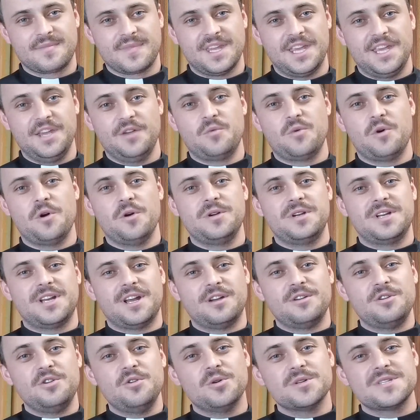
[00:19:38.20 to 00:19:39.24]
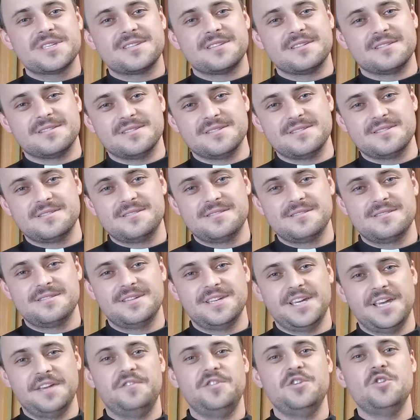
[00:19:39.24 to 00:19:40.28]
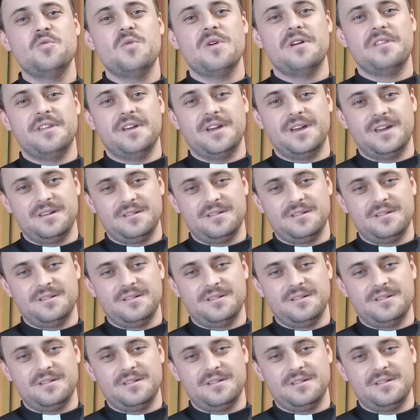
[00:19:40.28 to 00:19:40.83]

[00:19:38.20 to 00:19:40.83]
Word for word: He wrote down your sins if you were there.